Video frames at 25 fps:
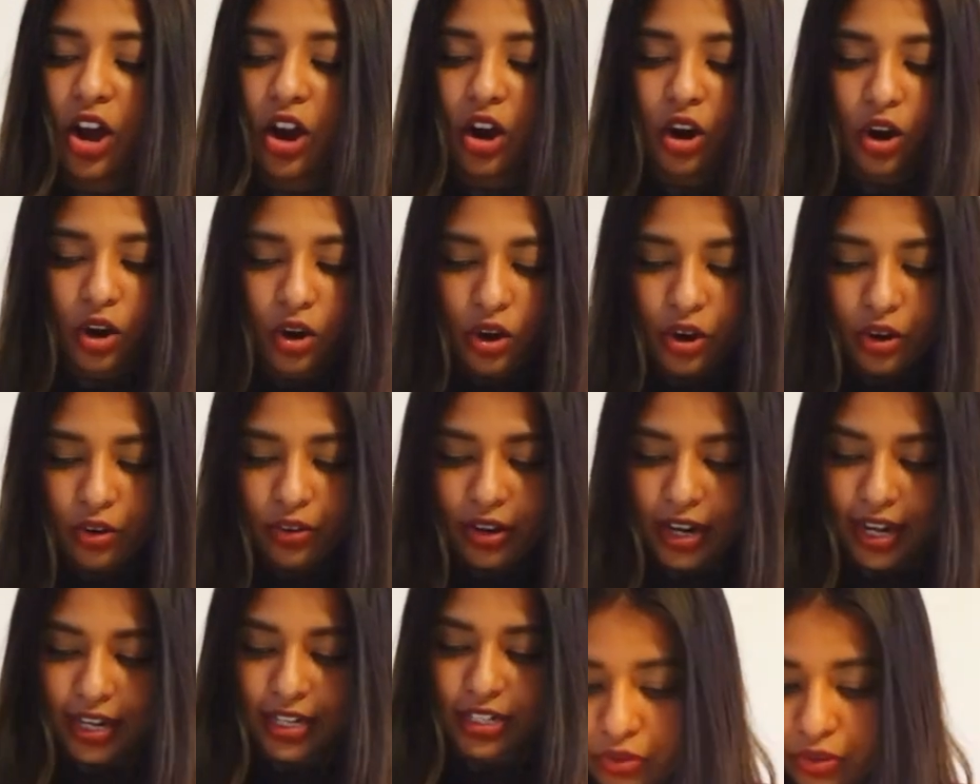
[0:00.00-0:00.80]

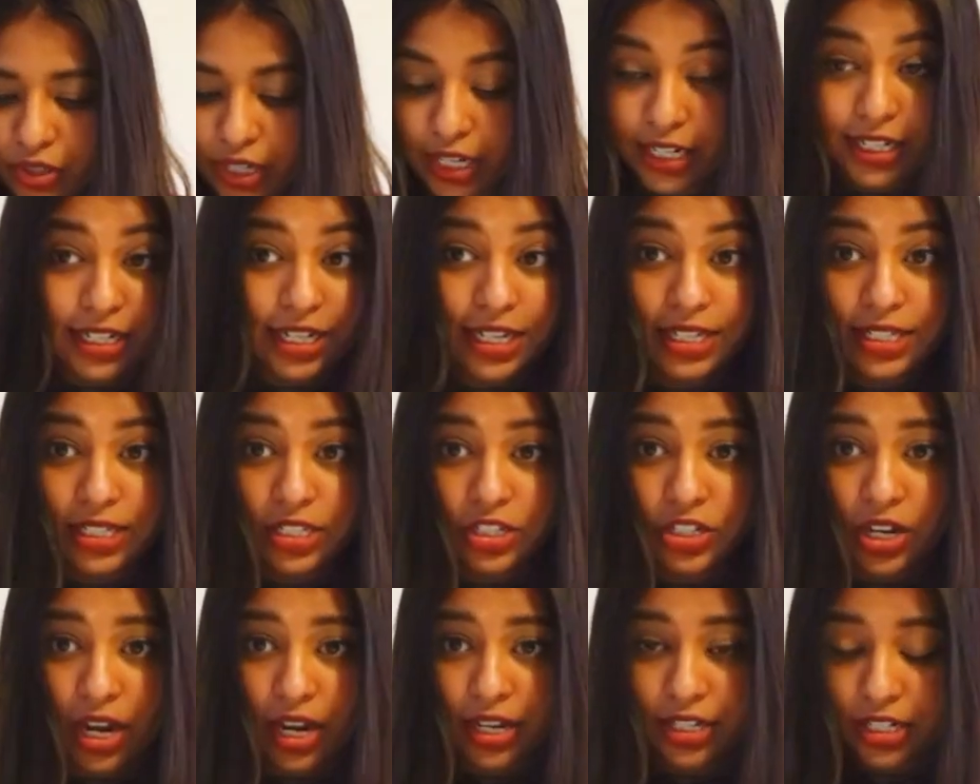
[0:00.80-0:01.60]
Alright, it is
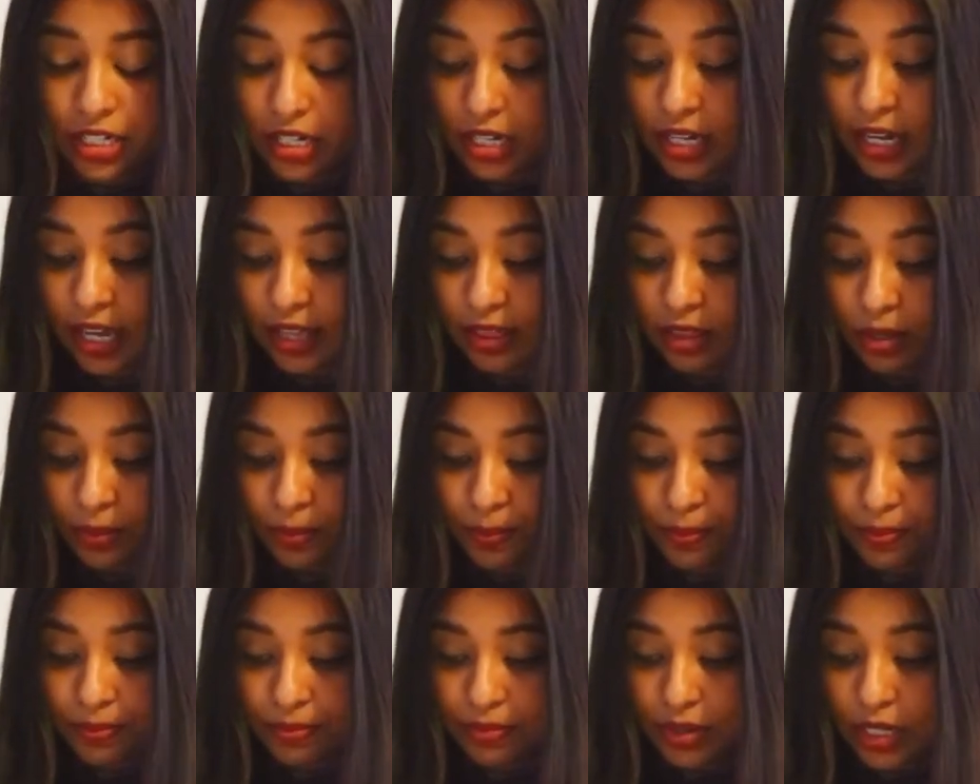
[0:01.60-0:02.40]
charging and
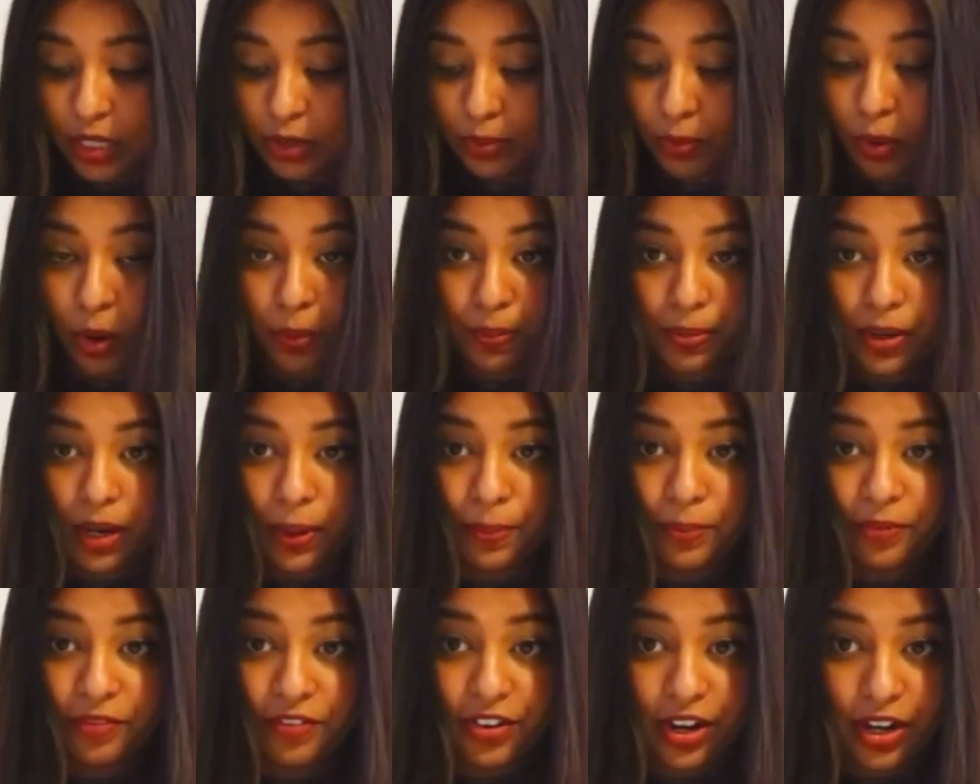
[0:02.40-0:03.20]
it popped
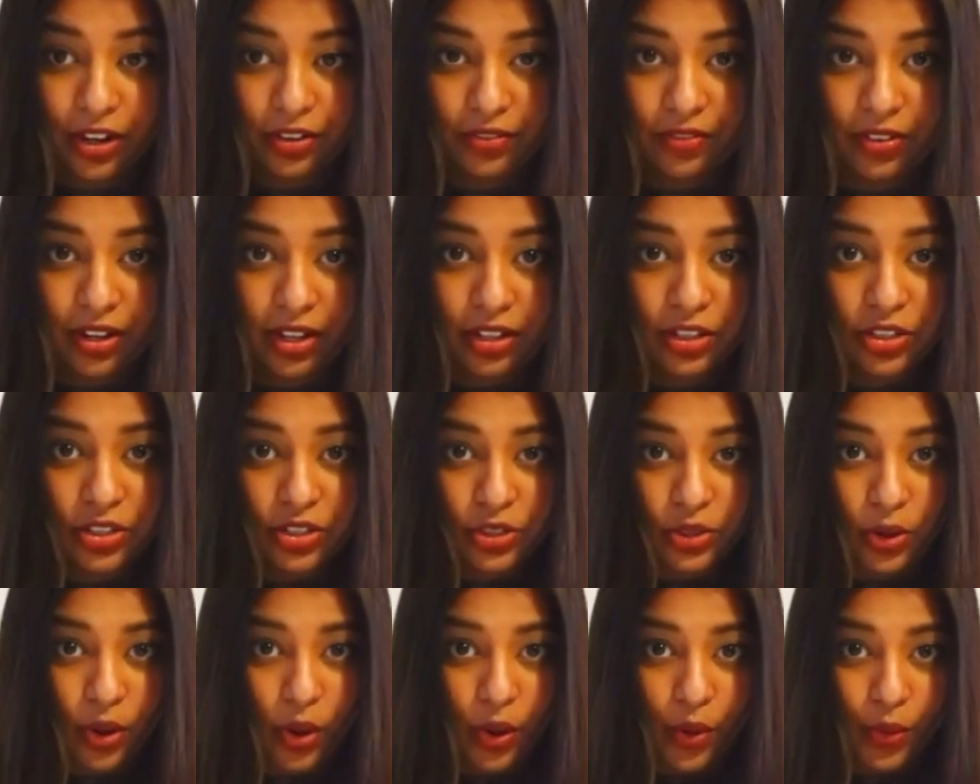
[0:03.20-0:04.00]
up very well,
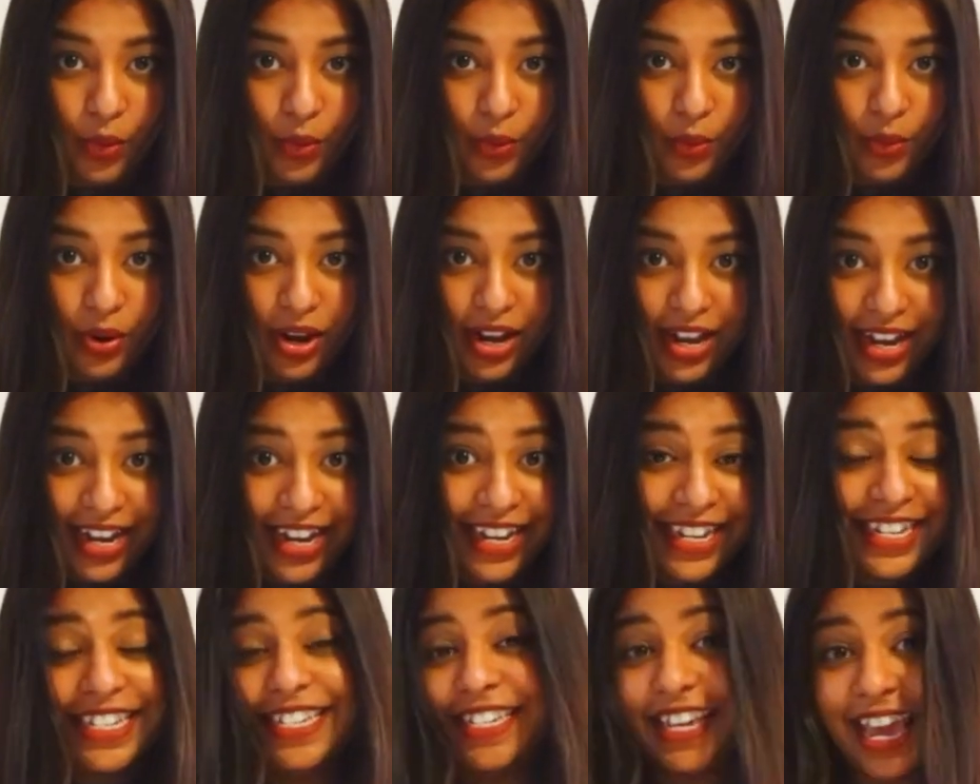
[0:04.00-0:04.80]
so
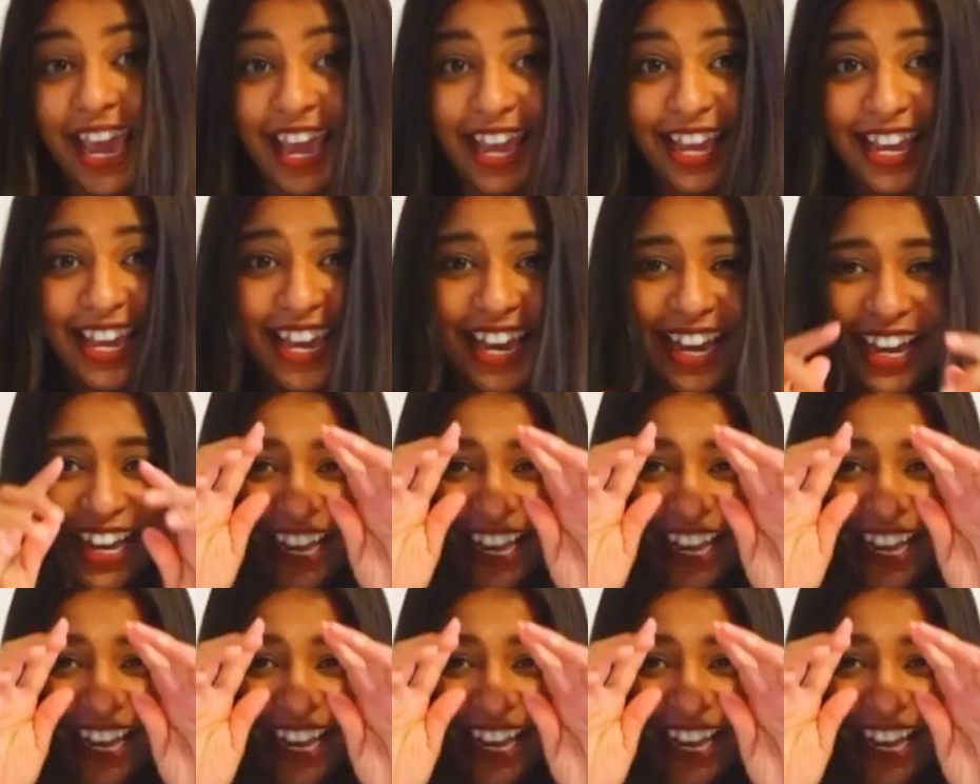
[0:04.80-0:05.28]
yay.